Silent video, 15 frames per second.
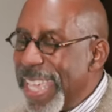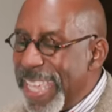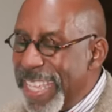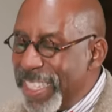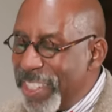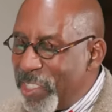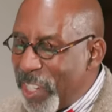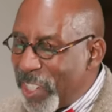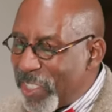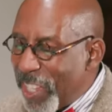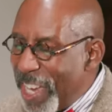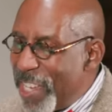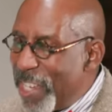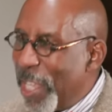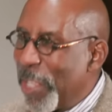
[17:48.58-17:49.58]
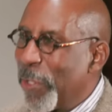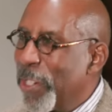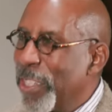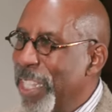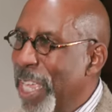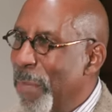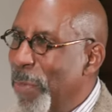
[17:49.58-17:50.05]
is just another
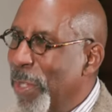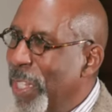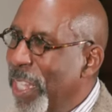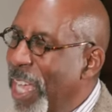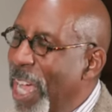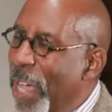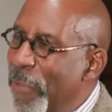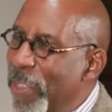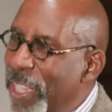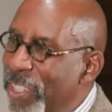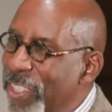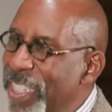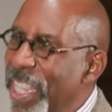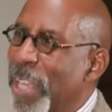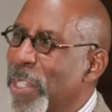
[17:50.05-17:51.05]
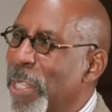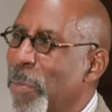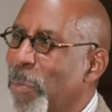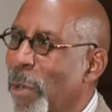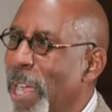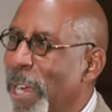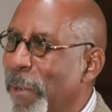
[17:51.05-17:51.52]
example of the astounding
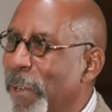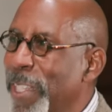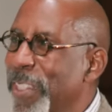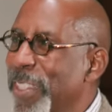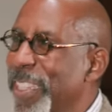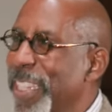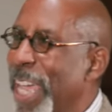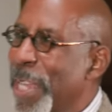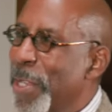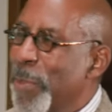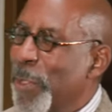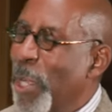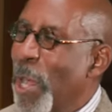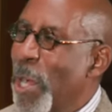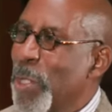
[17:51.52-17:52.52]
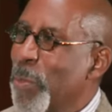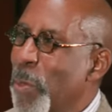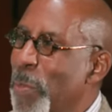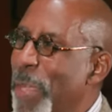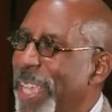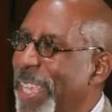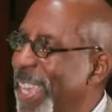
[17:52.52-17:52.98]
progress that cars
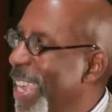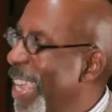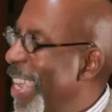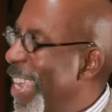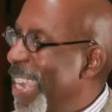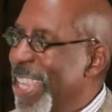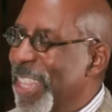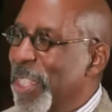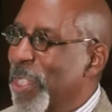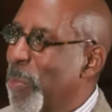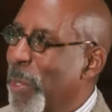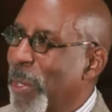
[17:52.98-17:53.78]
were making in this